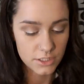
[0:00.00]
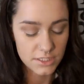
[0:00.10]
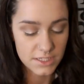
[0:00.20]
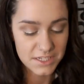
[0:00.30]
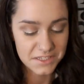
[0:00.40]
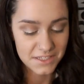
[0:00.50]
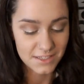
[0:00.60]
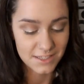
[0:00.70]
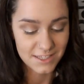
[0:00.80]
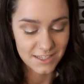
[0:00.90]
This is a
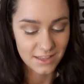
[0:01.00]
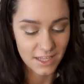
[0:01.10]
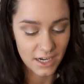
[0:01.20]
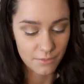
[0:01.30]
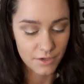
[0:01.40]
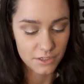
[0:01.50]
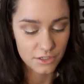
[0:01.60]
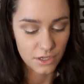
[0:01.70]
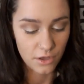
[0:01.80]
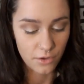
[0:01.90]
synthetic brush,
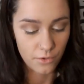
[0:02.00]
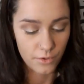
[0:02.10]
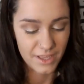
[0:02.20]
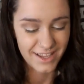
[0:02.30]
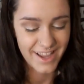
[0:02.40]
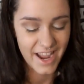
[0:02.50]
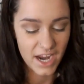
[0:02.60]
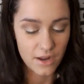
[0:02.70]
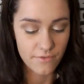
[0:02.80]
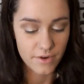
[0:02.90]
so it
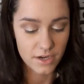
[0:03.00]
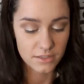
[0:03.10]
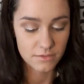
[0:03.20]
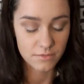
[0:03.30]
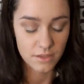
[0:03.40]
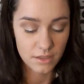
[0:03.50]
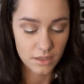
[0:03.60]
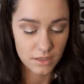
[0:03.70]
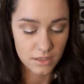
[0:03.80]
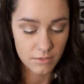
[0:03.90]
kind of works
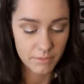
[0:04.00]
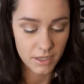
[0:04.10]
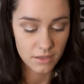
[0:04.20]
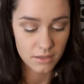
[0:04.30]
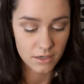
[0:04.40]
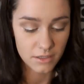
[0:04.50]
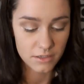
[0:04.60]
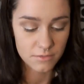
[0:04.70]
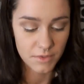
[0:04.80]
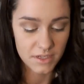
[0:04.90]
a little bit better than
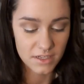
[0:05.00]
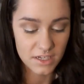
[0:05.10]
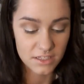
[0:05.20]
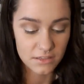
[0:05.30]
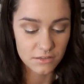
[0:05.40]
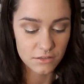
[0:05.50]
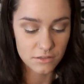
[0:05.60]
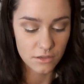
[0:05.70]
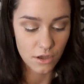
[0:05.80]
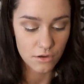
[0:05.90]
others, but it is
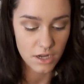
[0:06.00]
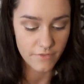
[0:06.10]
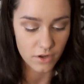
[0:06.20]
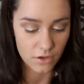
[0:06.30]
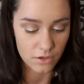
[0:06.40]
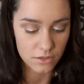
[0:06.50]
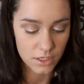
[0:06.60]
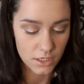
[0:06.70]
so difficult